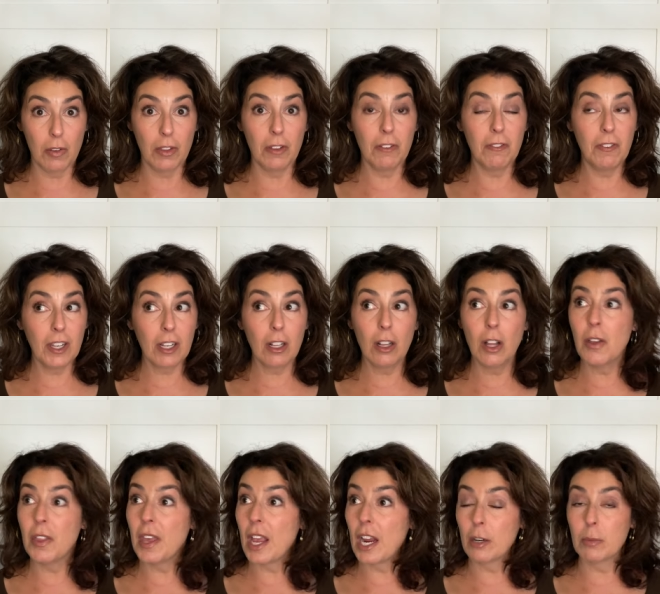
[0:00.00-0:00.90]
The Glow,
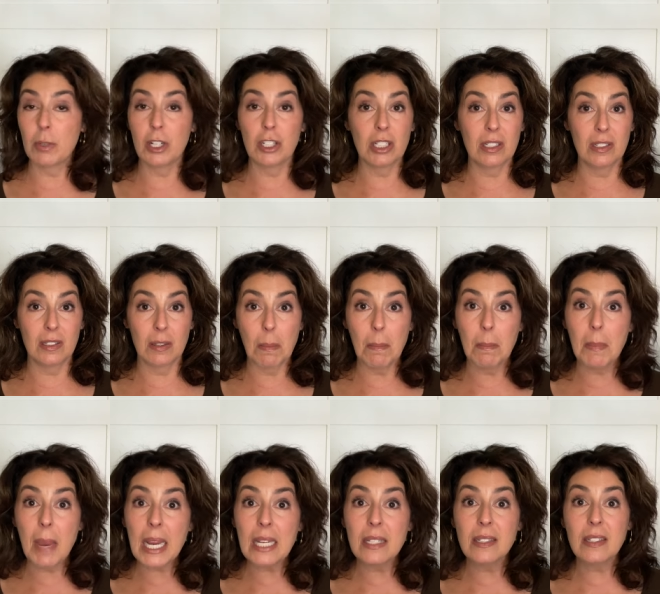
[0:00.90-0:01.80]
the airbrushing is
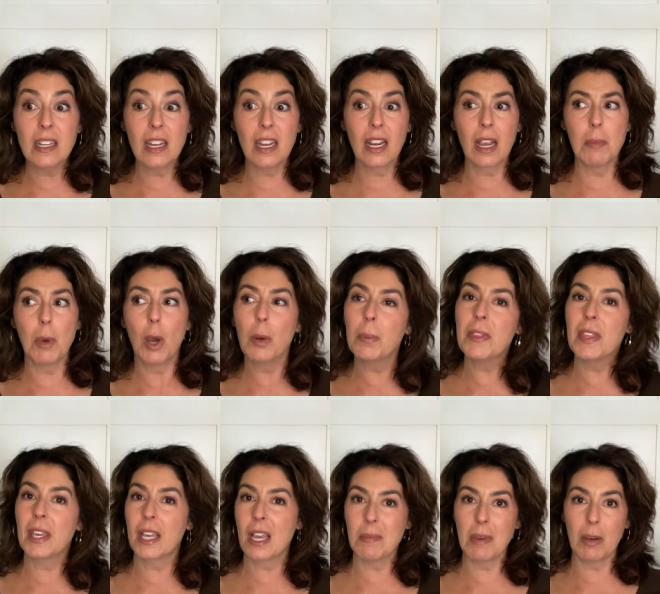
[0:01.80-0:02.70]
amazing. I'm hoping
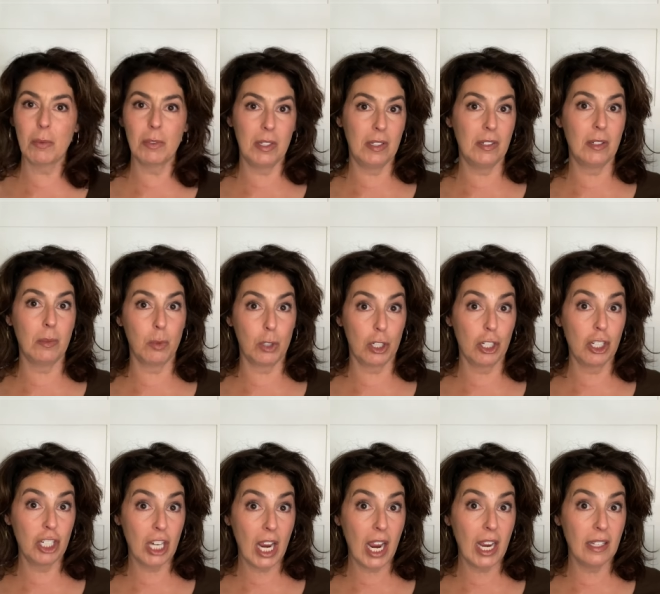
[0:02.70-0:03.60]
they come out with some more
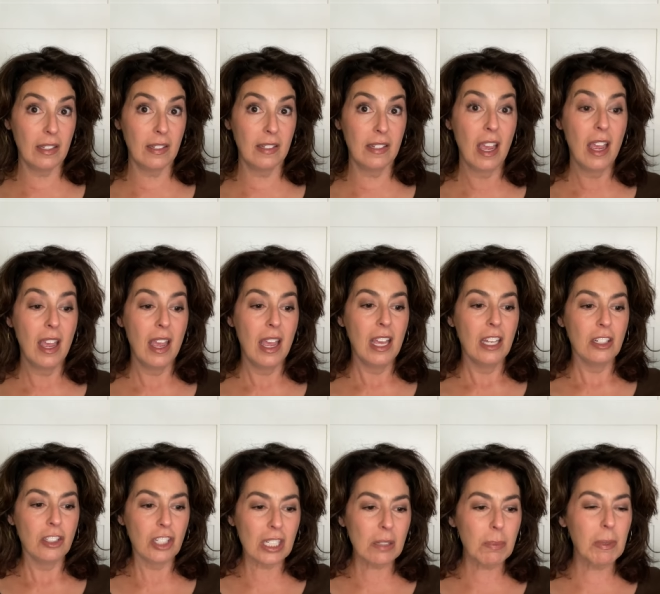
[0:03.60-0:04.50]
shades
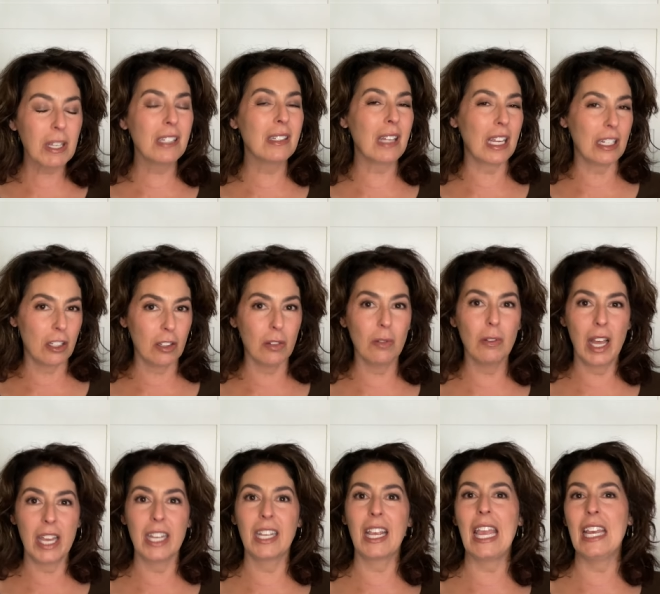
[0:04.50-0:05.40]
just because I do
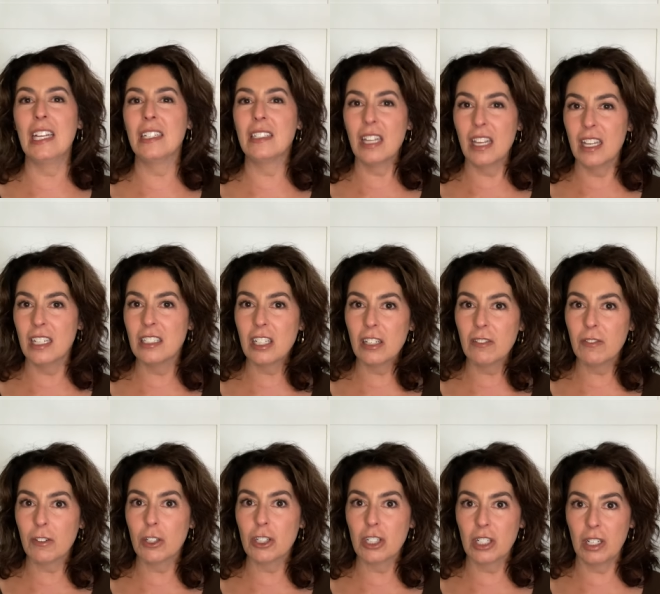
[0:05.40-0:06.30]
like a tinted
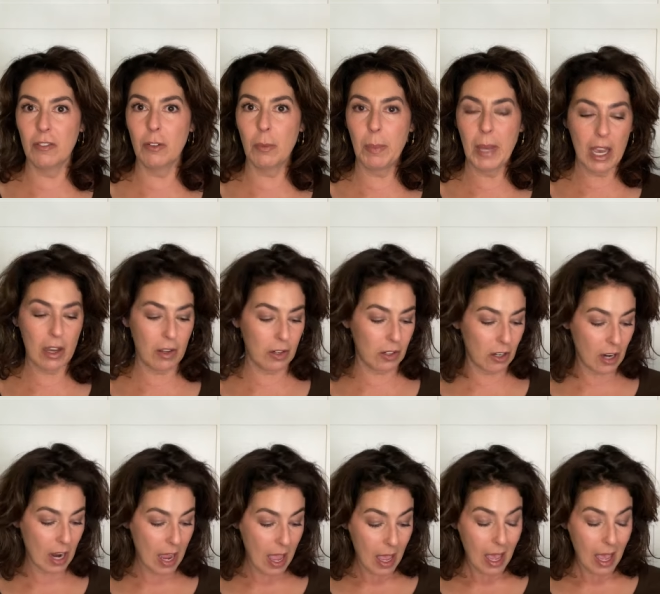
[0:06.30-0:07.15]
version of a powder,